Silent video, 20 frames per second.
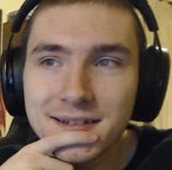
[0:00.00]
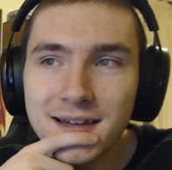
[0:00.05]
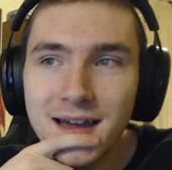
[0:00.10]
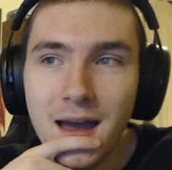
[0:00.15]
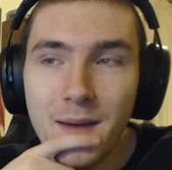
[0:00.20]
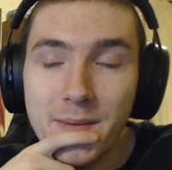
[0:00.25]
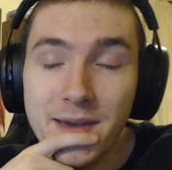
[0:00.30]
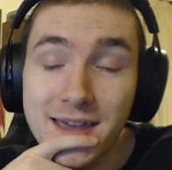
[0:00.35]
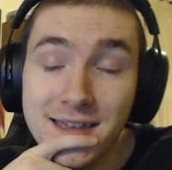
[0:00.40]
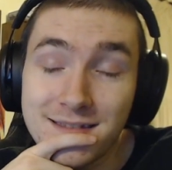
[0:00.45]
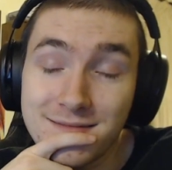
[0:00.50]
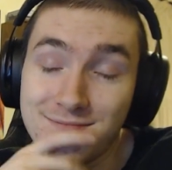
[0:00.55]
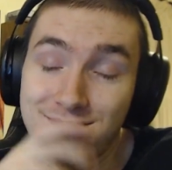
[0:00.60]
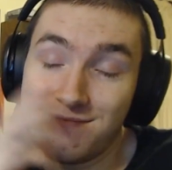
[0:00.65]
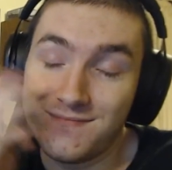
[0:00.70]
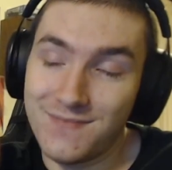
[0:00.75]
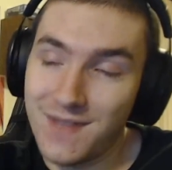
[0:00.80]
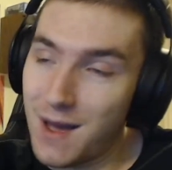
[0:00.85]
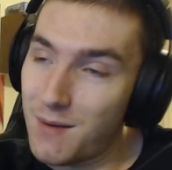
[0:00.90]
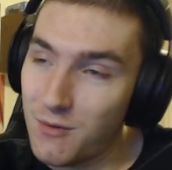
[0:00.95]
I mean,
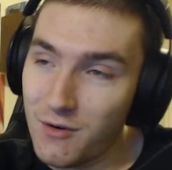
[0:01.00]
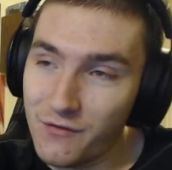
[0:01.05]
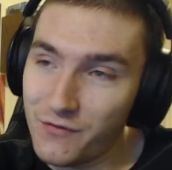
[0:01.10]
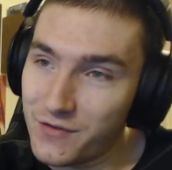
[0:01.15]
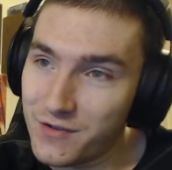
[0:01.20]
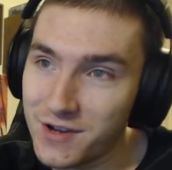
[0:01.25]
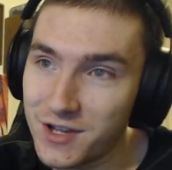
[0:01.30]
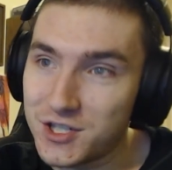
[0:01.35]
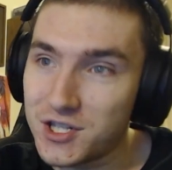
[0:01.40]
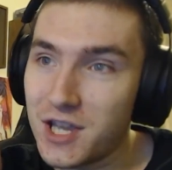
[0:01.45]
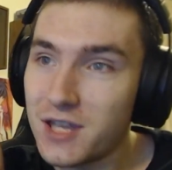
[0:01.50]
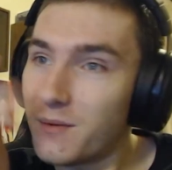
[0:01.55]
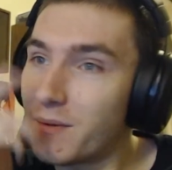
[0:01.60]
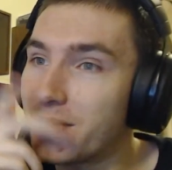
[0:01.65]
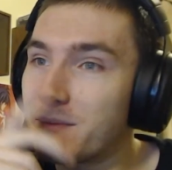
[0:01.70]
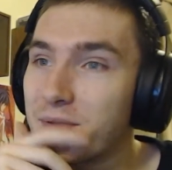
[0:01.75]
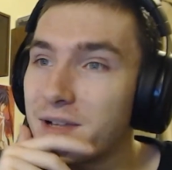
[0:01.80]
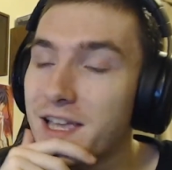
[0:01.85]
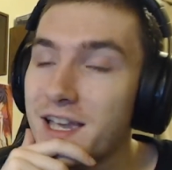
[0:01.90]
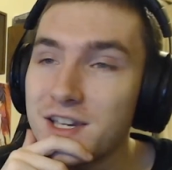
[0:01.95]
I'm all for a
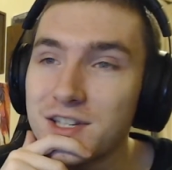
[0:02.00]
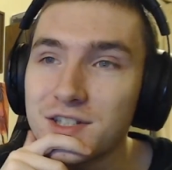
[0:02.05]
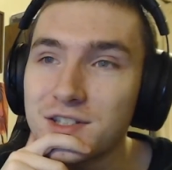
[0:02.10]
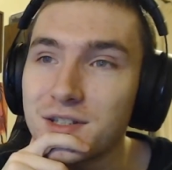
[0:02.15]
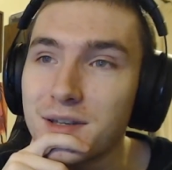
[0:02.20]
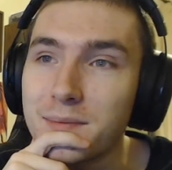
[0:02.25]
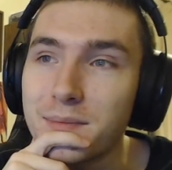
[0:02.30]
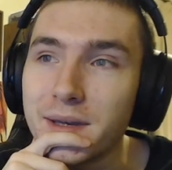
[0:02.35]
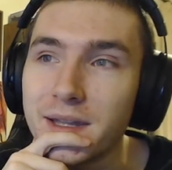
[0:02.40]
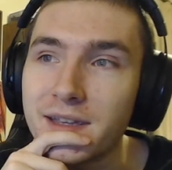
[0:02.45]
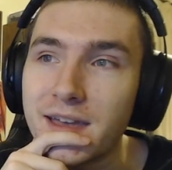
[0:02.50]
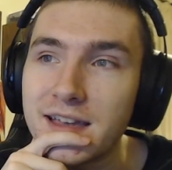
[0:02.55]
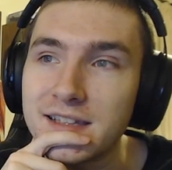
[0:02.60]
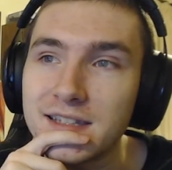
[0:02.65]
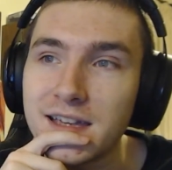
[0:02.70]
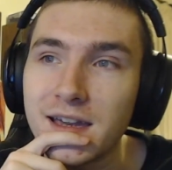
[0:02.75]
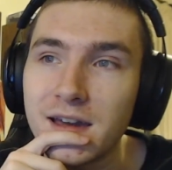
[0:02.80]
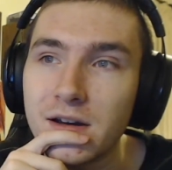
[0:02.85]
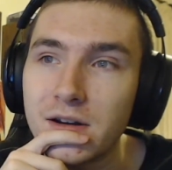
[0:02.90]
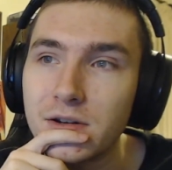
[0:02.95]
genuine relationship in
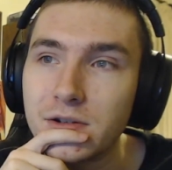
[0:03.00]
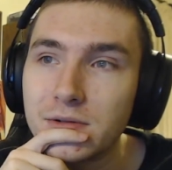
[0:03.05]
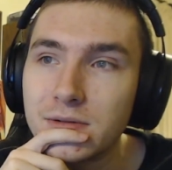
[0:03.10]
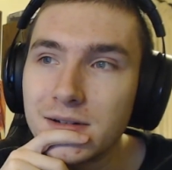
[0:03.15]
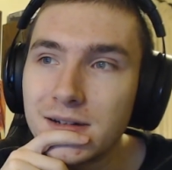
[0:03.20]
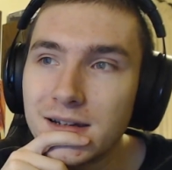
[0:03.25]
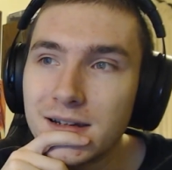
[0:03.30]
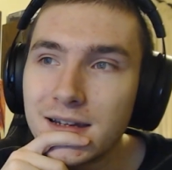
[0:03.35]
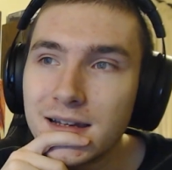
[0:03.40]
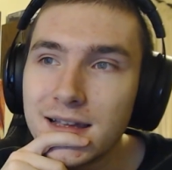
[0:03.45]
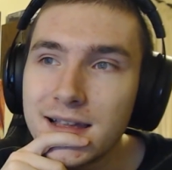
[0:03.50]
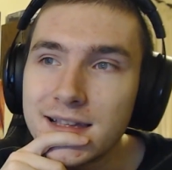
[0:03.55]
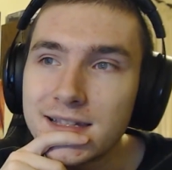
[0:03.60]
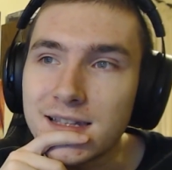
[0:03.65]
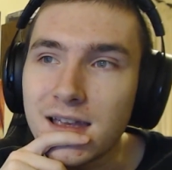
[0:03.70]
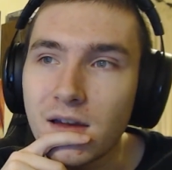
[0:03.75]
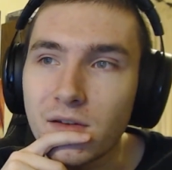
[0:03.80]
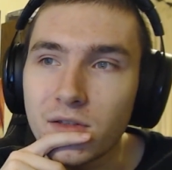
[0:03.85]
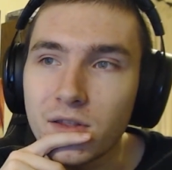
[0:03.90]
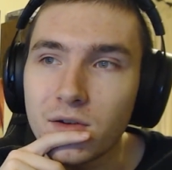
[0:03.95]
SAO,
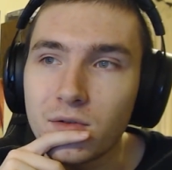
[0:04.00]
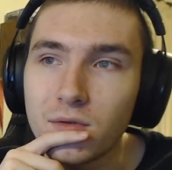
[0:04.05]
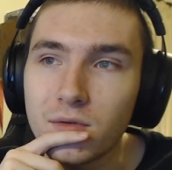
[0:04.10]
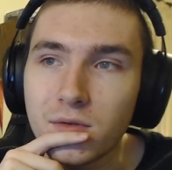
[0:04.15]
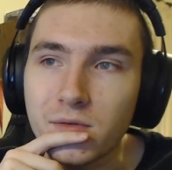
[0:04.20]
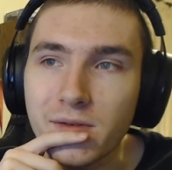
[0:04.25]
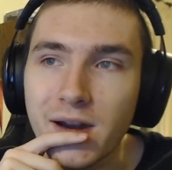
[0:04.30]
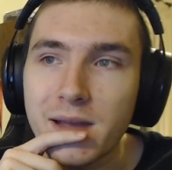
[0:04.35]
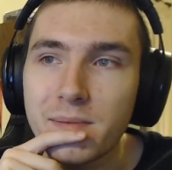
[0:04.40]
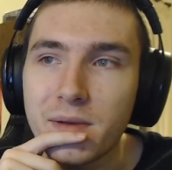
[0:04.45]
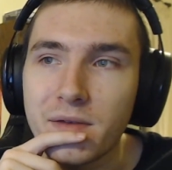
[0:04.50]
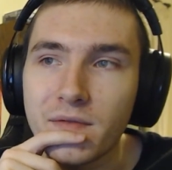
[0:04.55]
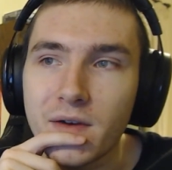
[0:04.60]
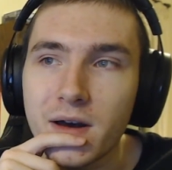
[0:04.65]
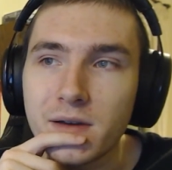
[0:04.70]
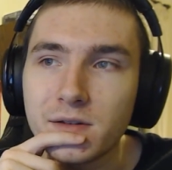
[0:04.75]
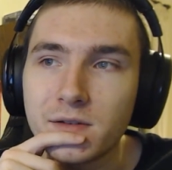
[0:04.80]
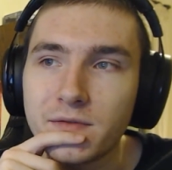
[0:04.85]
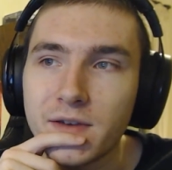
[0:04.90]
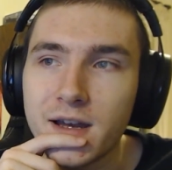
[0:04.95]
instead of all the rapey
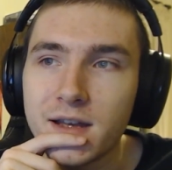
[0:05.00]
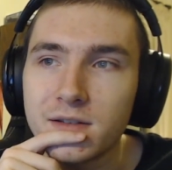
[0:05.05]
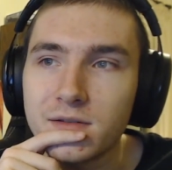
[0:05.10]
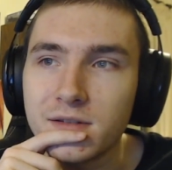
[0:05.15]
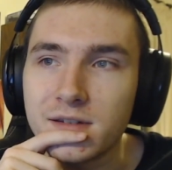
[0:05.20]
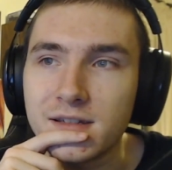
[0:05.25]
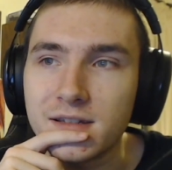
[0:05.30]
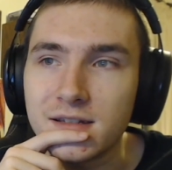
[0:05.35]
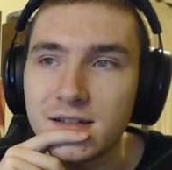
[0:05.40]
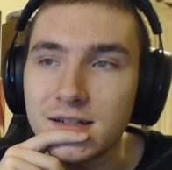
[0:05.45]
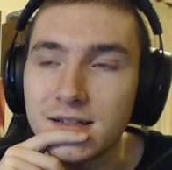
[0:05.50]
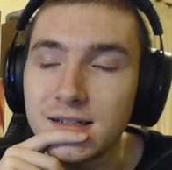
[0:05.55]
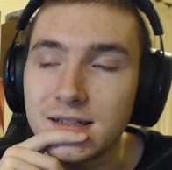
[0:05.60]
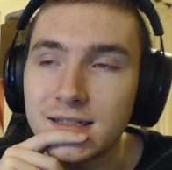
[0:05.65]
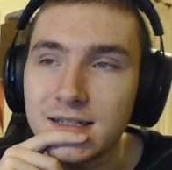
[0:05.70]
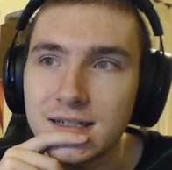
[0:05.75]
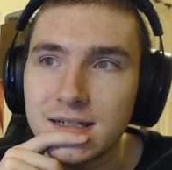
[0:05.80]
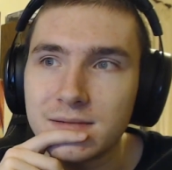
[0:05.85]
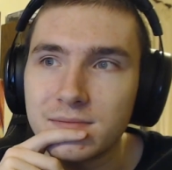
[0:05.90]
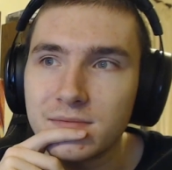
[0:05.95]
vibes we've had this entire
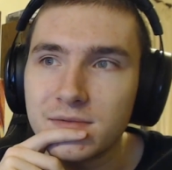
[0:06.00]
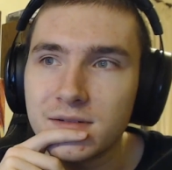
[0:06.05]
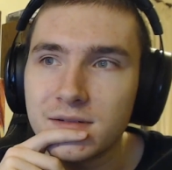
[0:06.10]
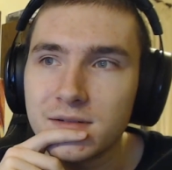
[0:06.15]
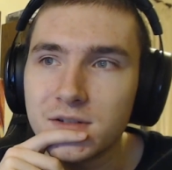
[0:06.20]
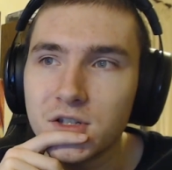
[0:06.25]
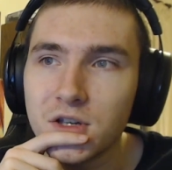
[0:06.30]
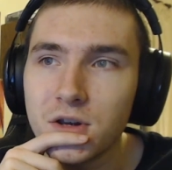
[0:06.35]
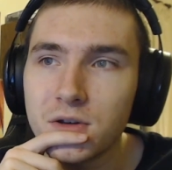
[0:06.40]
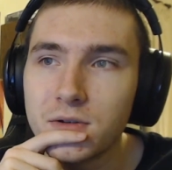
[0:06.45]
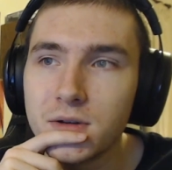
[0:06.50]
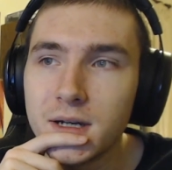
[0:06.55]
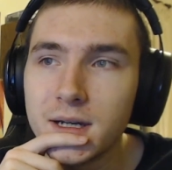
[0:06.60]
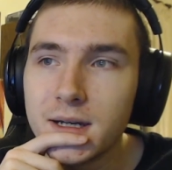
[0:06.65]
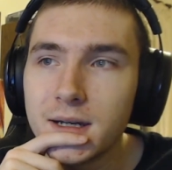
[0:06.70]
damn show.